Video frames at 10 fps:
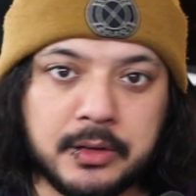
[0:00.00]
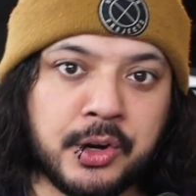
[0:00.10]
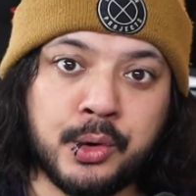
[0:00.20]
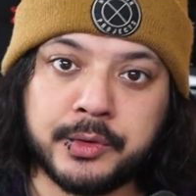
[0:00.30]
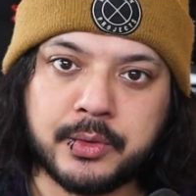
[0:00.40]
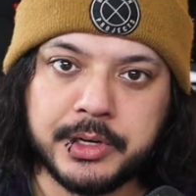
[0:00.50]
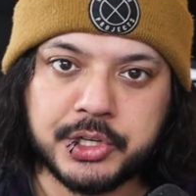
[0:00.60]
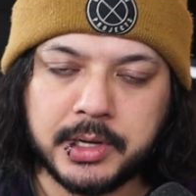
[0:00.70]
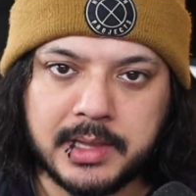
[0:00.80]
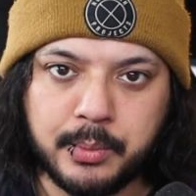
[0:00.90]
internal
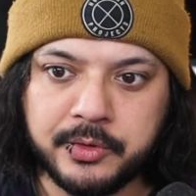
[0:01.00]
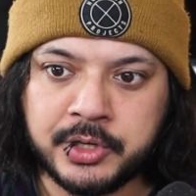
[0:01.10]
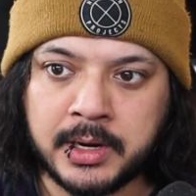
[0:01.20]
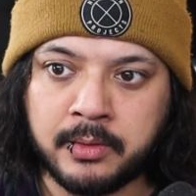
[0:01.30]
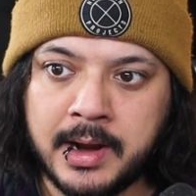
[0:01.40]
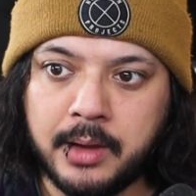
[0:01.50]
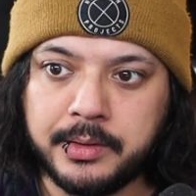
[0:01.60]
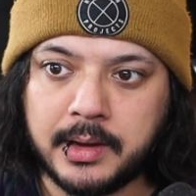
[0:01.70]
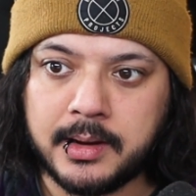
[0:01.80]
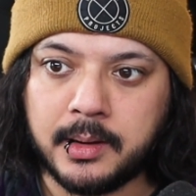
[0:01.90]
screenshot that we've shared
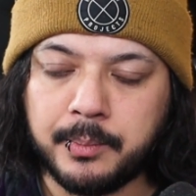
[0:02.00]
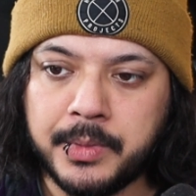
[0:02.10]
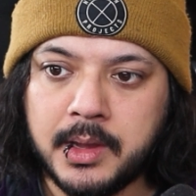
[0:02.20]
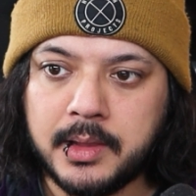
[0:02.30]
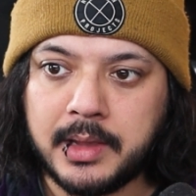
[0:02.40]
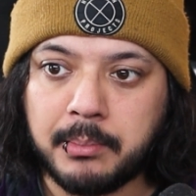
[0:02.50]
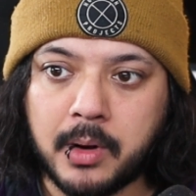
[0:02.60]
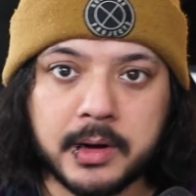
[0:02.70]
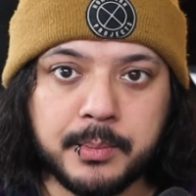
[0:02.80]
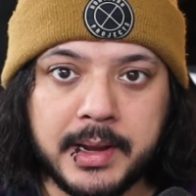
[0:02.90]
around that
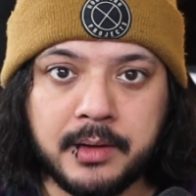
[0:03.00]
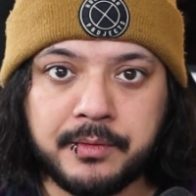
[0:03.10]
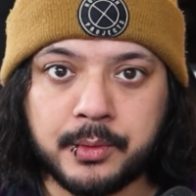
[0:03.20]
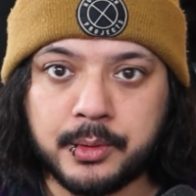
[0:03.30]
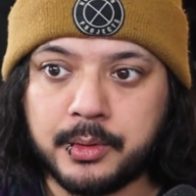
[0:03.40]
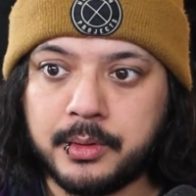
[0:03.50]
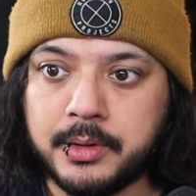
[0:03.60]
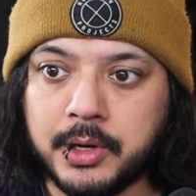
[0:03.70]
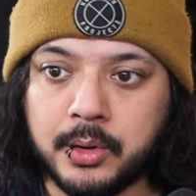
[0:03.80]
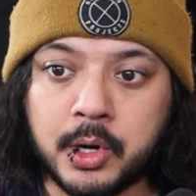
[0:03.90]
Mark made for,
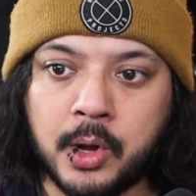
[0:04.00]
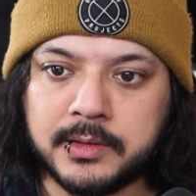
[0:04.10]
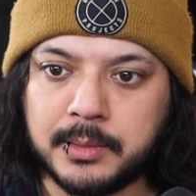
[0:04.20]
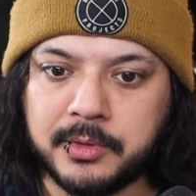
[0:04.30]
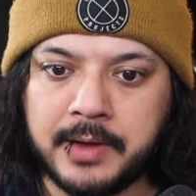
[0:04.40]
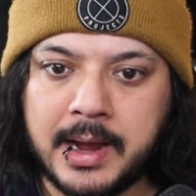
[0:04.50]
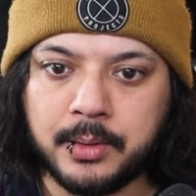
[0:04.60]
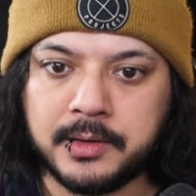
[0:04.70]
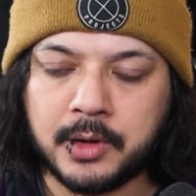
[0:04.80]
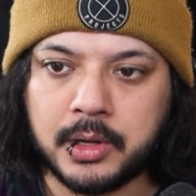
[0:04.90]
you know, a concept of how
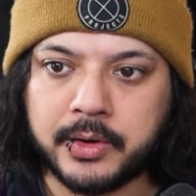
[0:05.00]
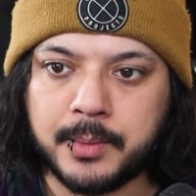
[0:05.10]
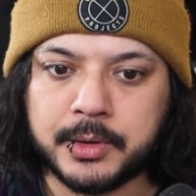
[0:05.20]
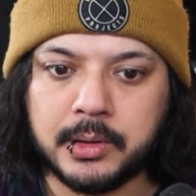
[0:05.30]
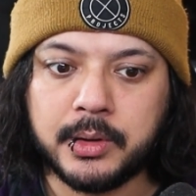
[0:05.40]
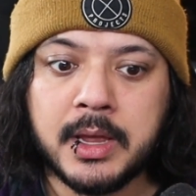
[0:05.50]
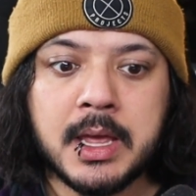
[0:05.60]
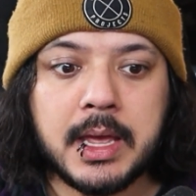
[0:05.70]
this hologram could look.